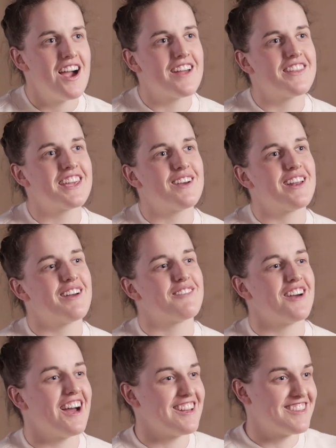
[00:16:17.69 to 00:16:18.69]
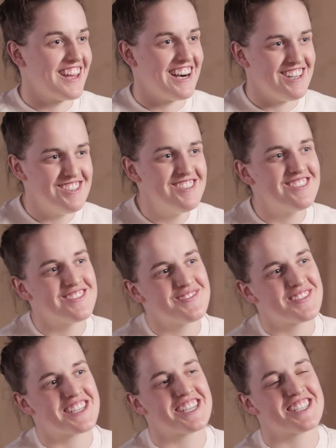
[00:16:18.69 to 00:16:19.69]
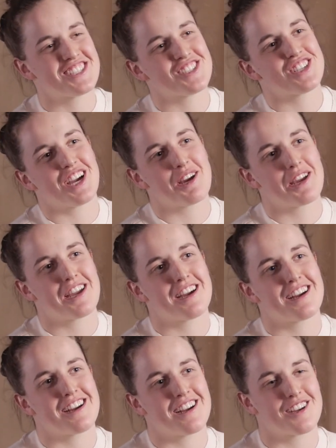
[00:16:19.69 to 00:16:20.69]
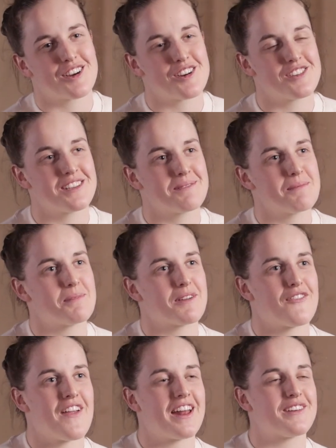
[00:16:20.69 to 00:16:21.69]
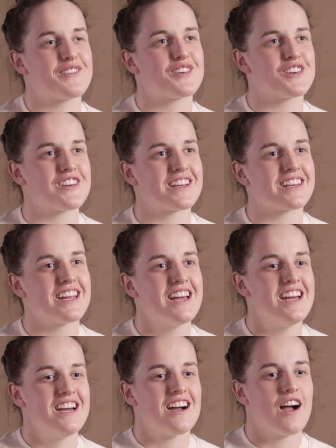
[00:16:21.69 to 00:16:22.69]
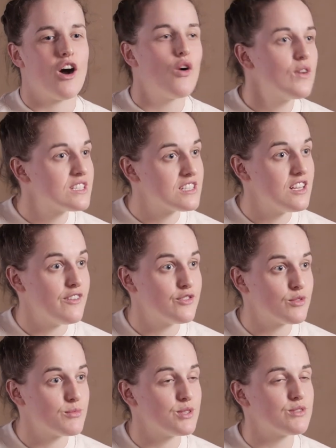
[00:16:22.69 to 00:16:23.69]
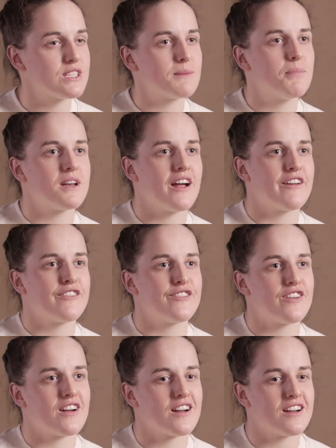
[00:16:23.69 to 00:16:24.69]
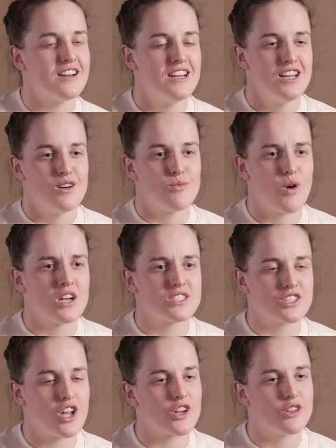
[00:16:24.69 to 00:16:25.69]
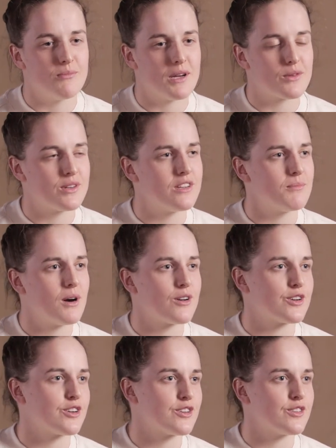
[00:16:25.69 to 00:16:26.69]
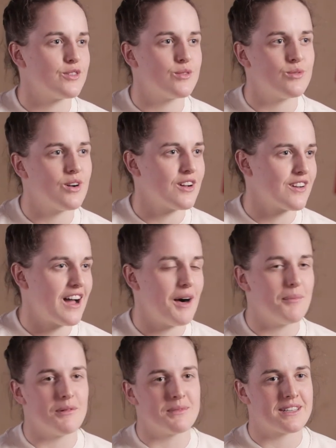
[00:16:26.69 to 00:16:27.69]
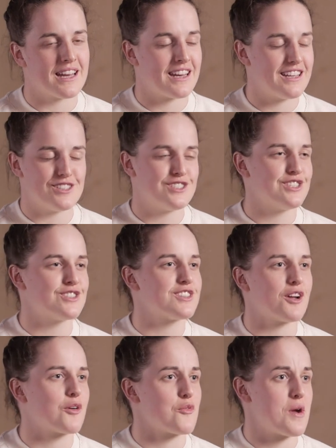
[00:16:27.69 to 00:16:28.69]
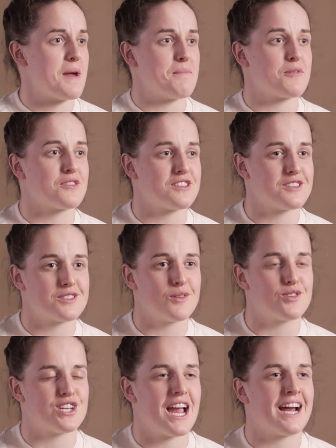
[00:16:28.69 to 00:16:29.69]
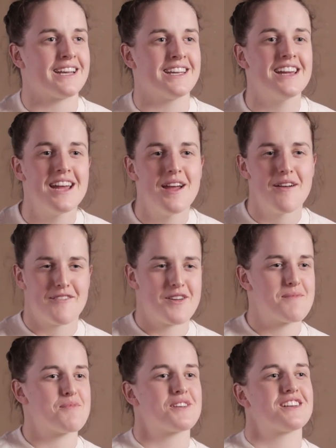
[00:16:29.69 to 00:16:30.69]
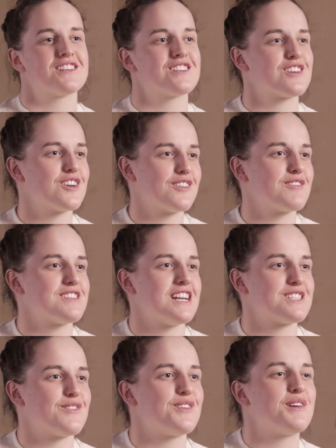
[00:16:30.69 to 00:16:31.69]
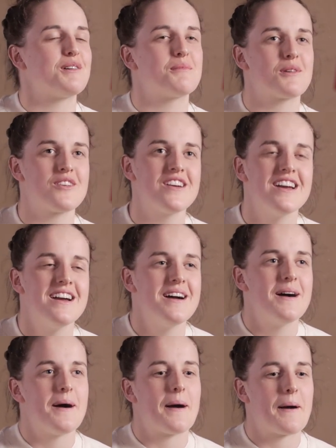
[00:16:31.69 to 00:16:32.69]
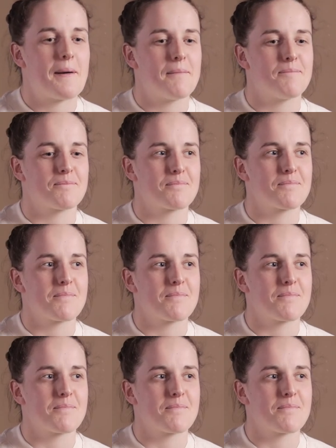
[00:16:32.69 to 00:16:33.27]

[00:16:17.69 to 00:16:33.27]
I think I'd have Adele because I uh, currently am a big fan of her, and I always loved her music, but I've uh, Watch the documentary about her new uh, album, and, and she's just a great person. So chatty, very British, good sense of humor. Have you um, seen